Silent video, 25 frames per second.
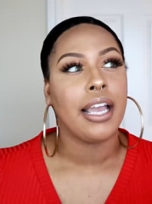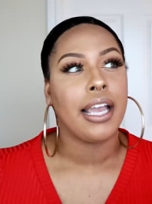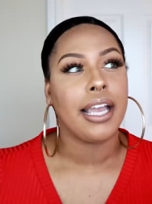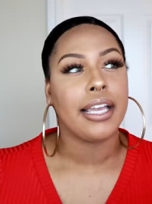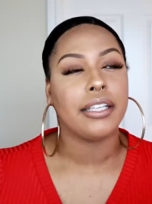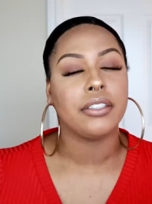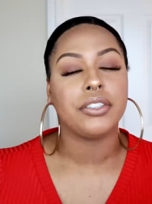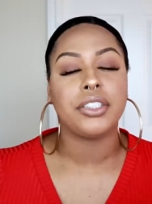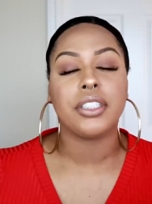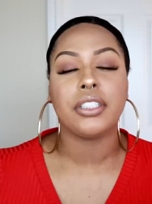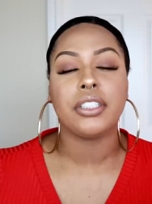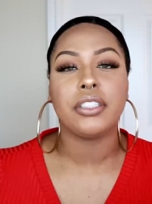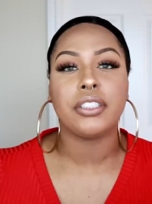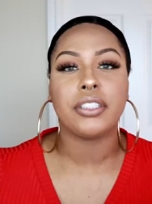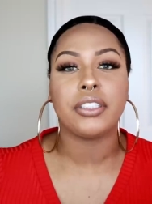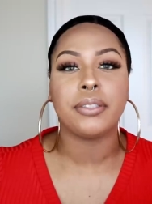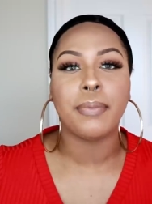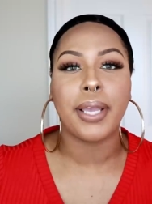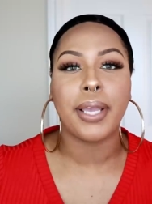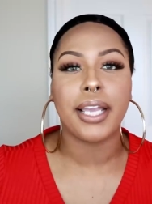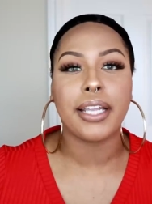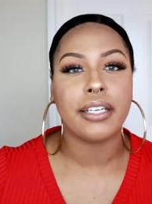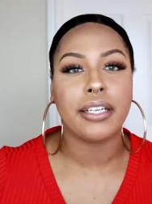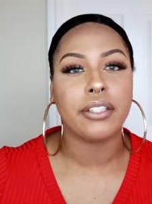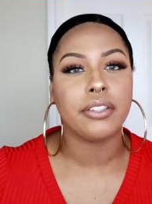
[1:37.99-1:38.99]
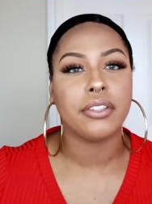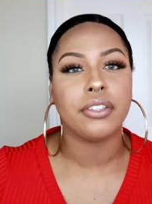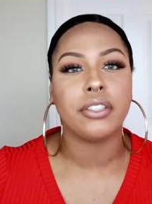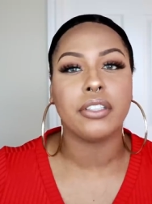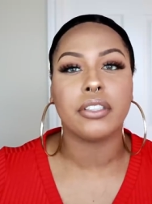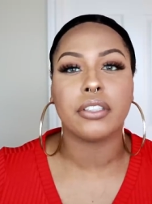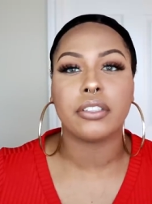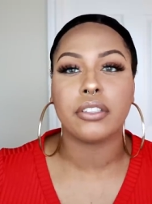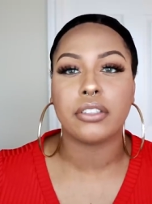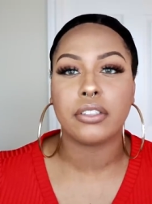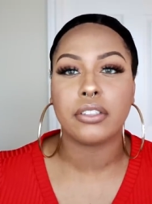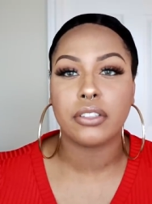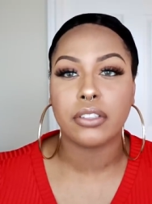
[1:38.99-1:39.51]
and she just made it
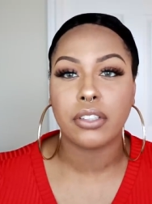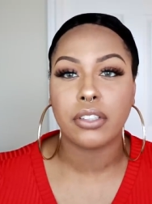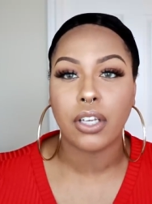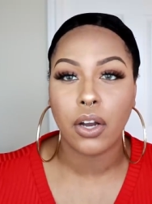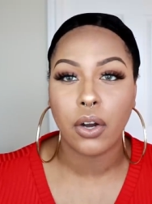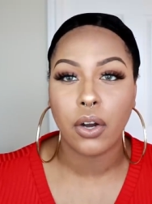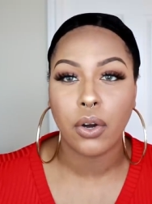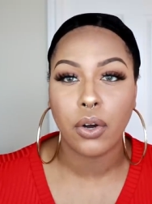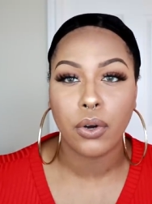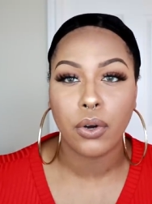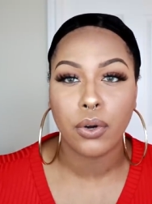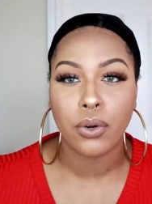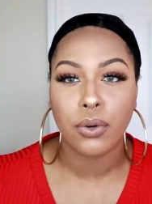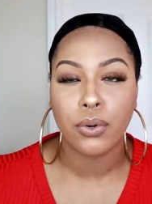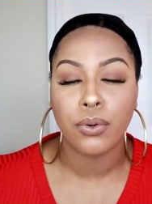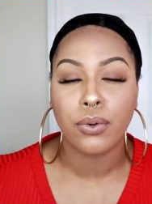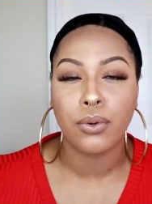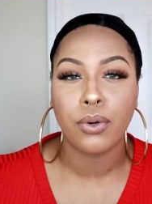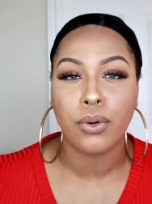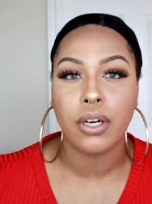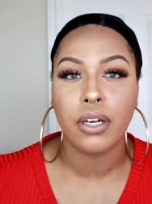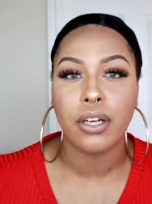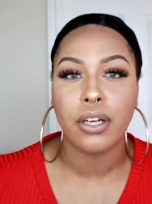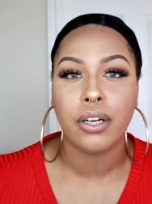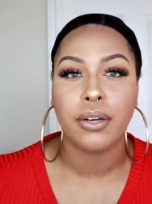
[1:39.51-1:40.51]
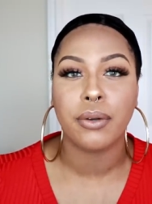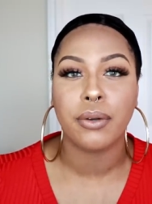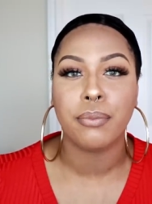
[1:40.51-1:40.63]
look so